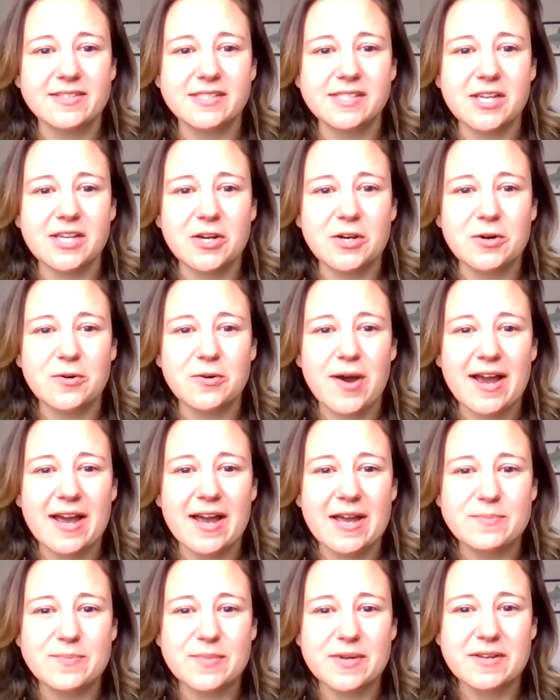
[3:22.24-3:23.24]
So
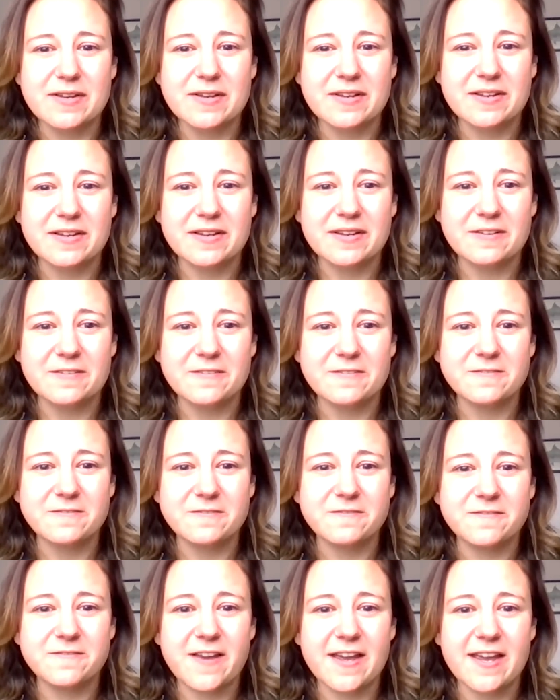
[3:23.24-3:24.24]

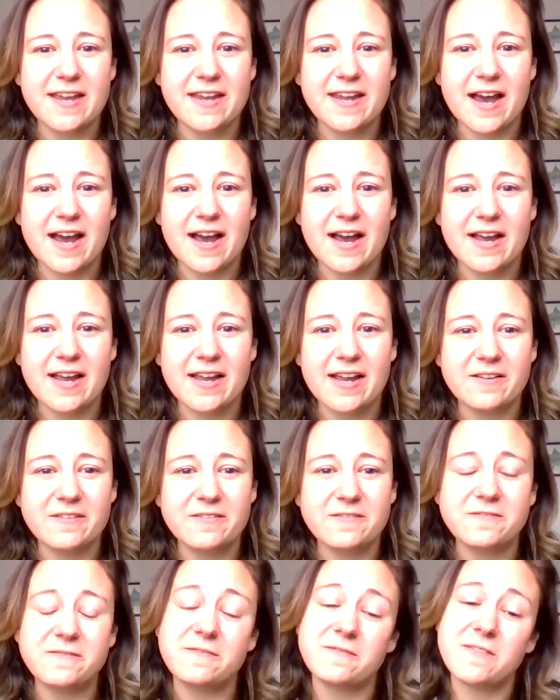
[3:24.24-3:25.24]
Faye
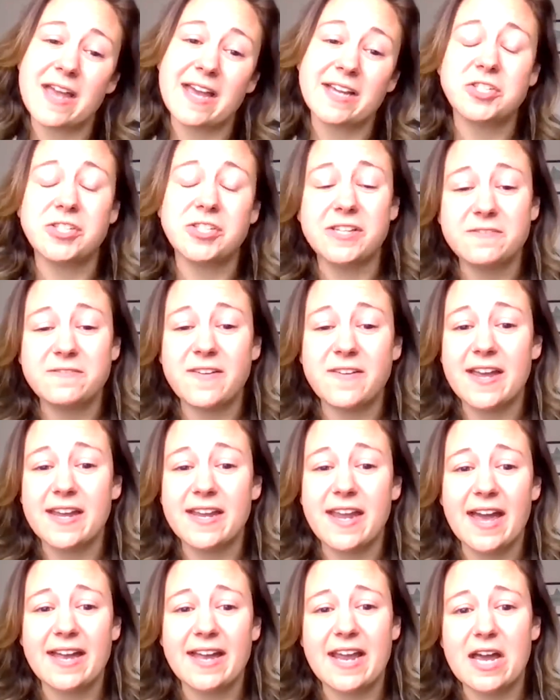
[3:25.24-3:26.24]

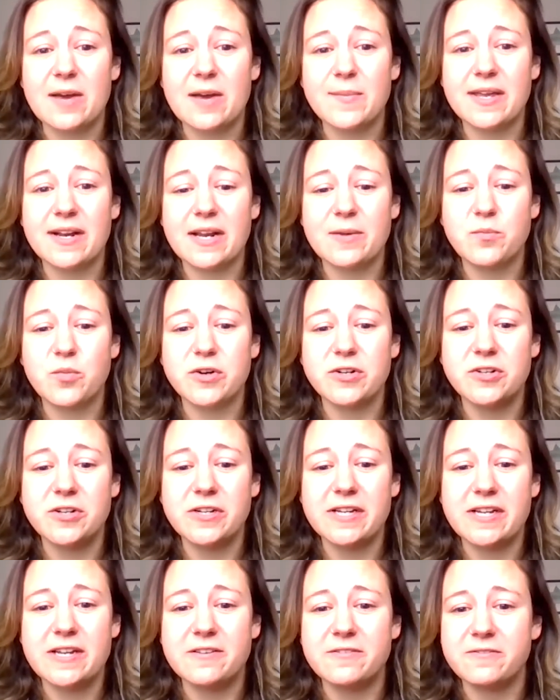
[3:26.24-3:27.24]
and Emmett, I'm
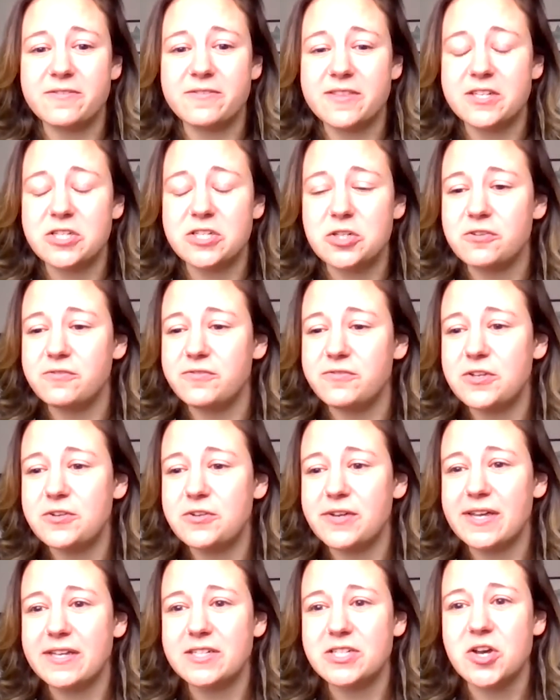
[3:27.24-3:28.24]
wondering if the two of
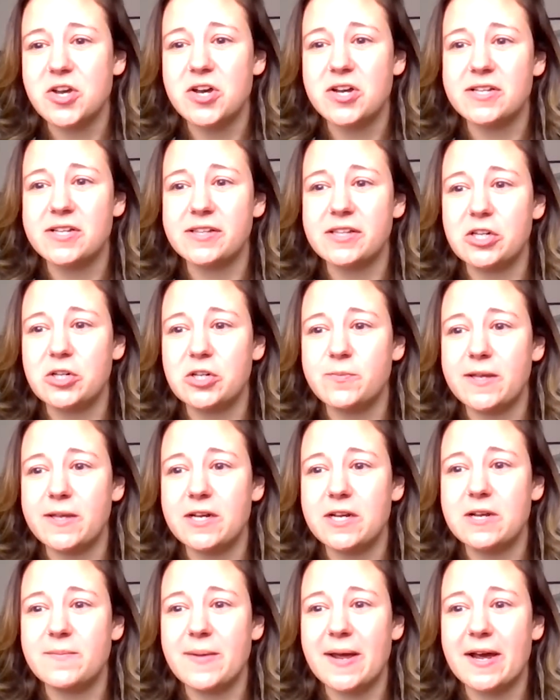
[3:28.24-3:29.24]
you can talk a little
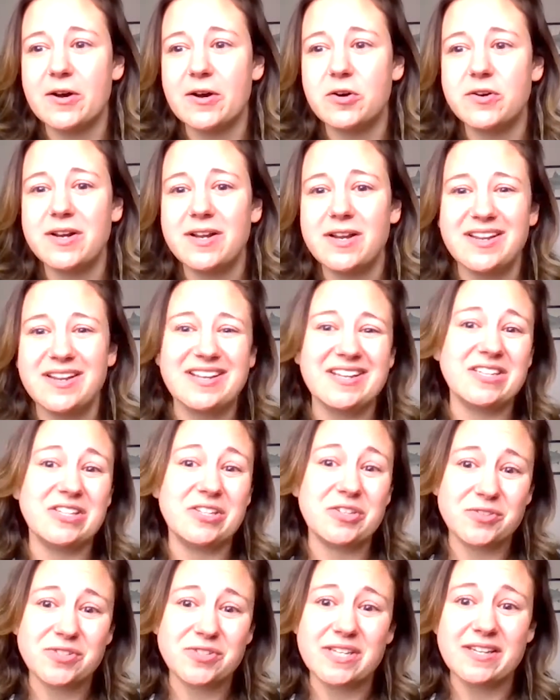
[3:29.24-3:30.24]
bit about
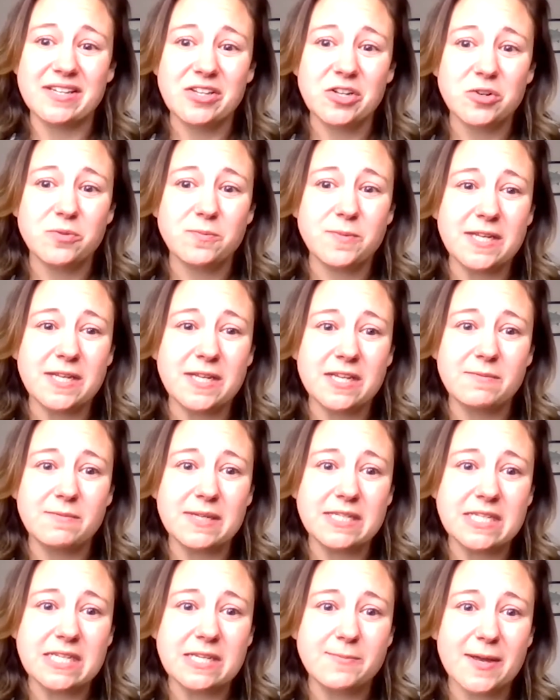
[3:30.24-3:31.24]
using your
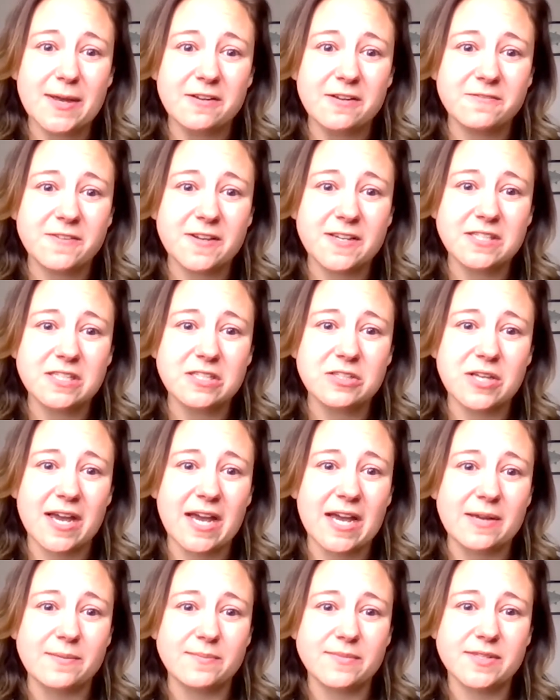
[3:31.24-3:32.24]
PEBT benefits.
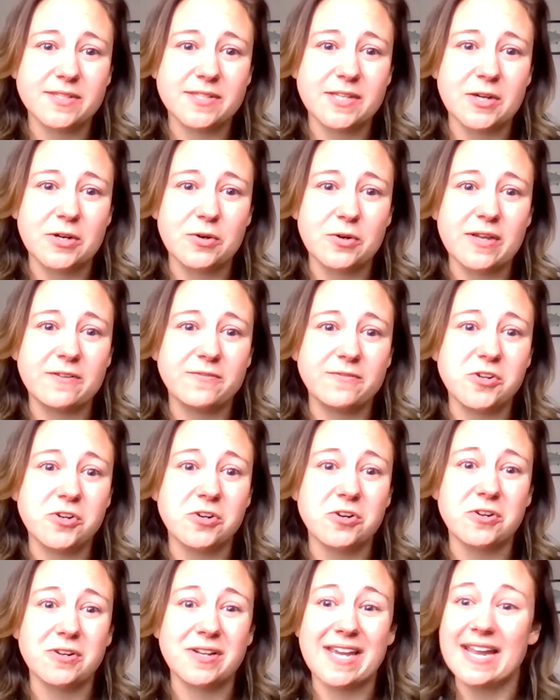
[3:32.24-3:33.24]
So if
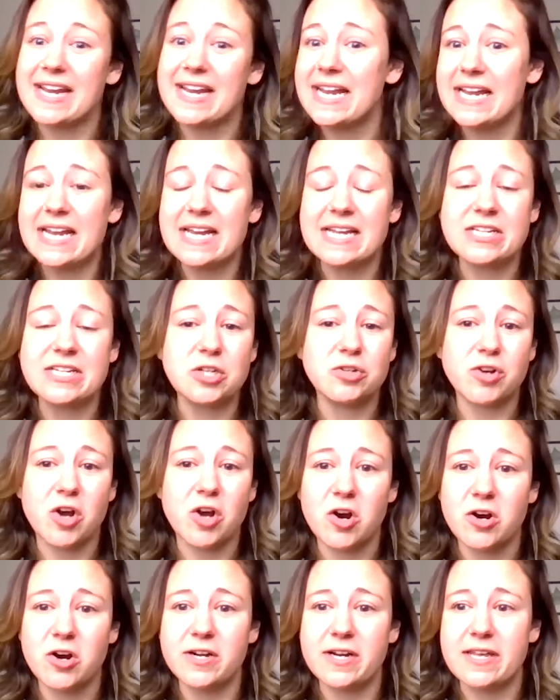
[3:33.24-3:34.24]
you're getting a new
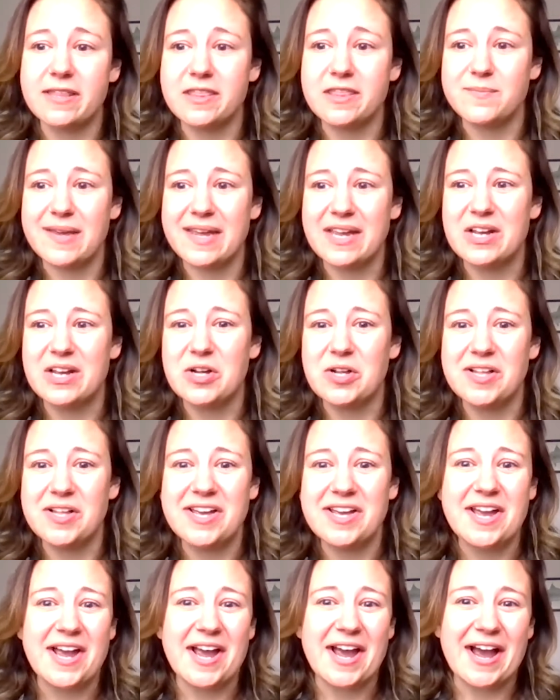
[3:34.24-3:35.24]
card in the mail,
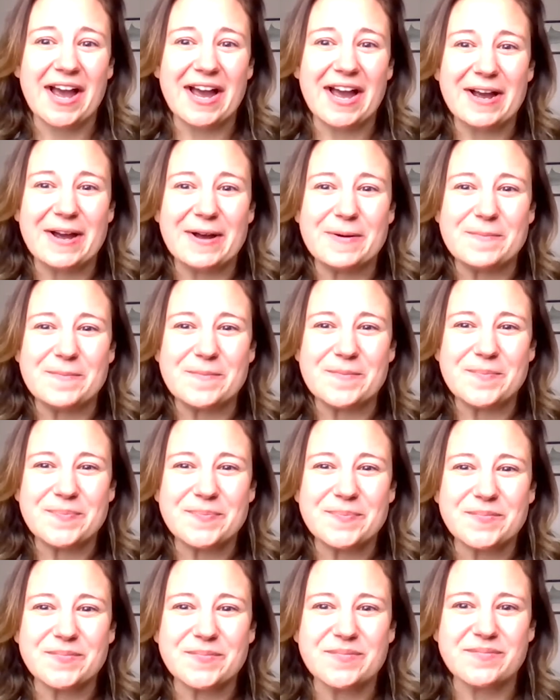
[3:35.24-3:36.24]

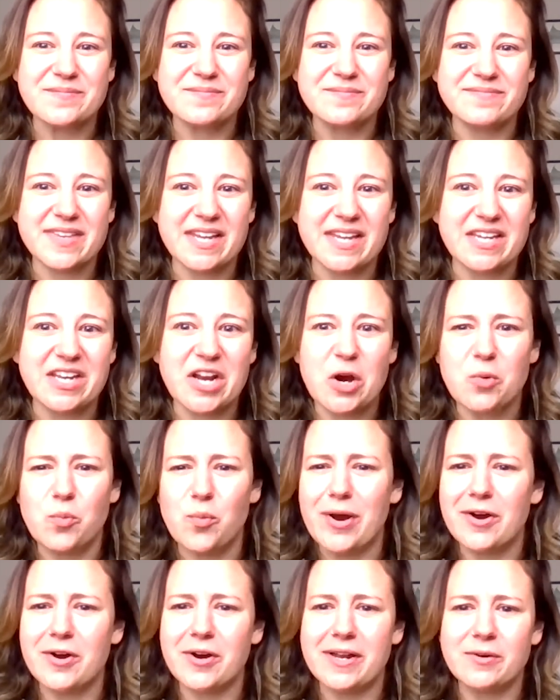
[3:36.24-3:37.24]

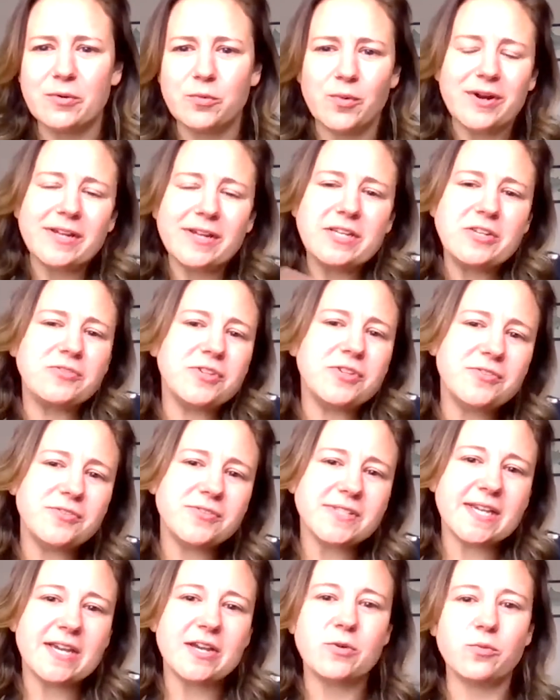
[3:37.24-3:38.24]
where can you
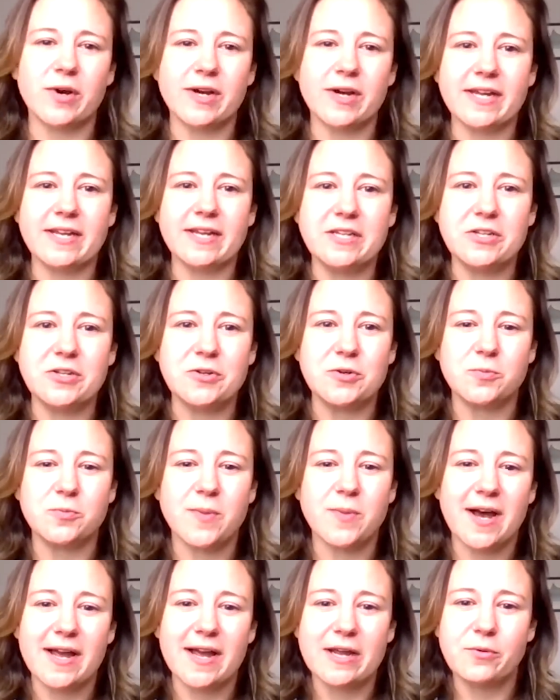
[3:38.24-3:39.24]
use it? What can you
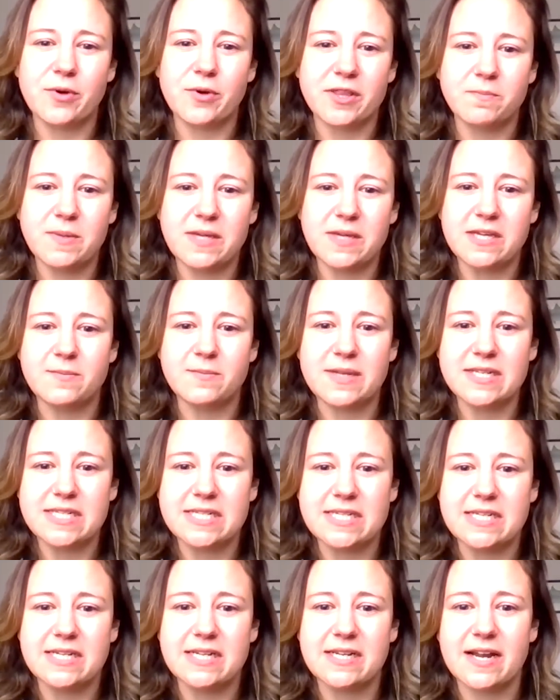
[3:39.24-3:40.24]
buy with
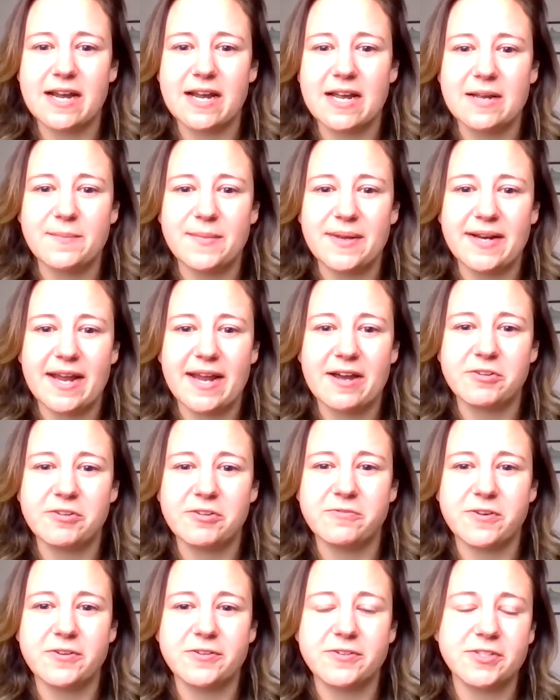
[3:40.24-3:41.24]
PEBT, and how do
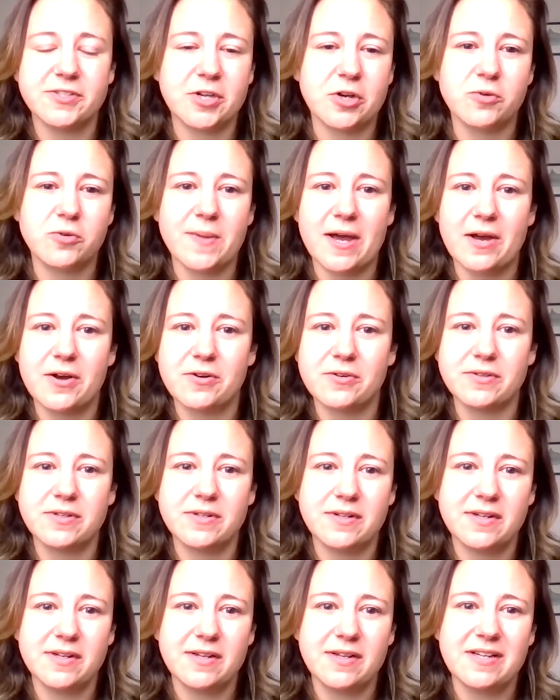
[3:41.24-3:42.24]
folks go about
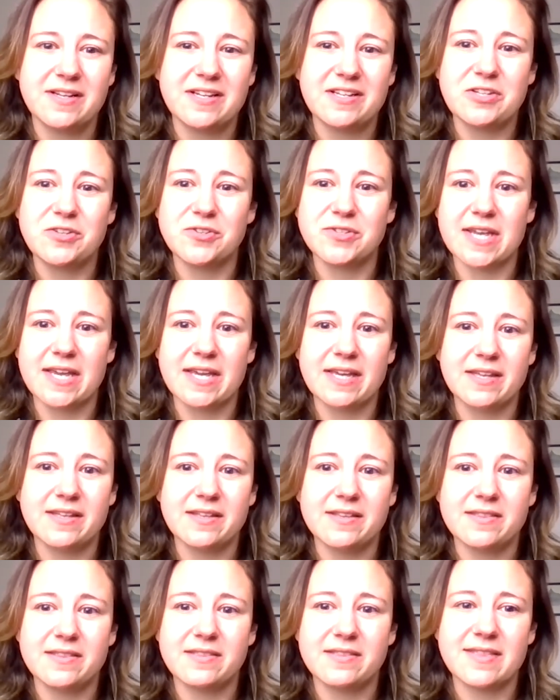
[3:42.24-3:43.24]

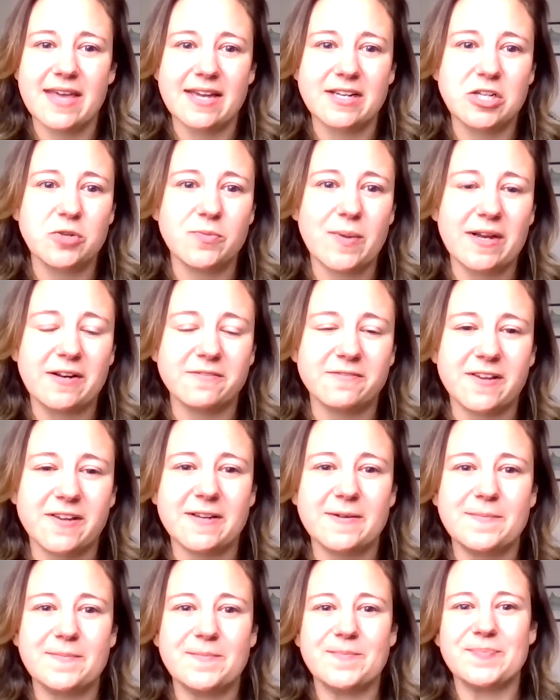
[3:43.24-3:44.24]
using that new
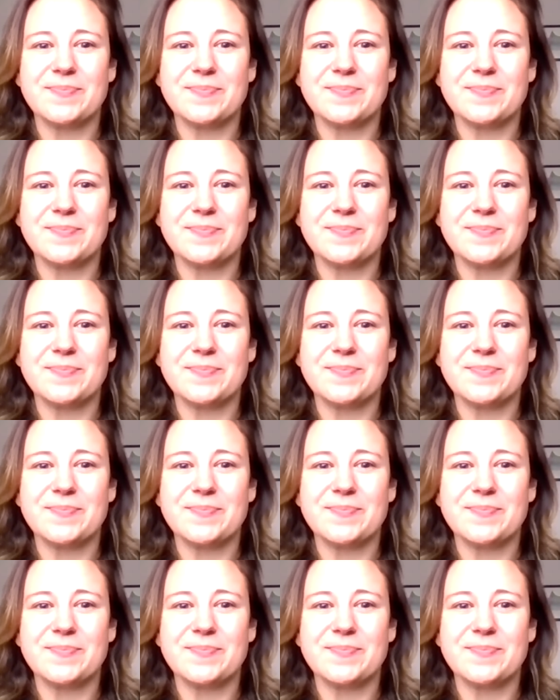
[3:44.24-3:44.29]
benefit?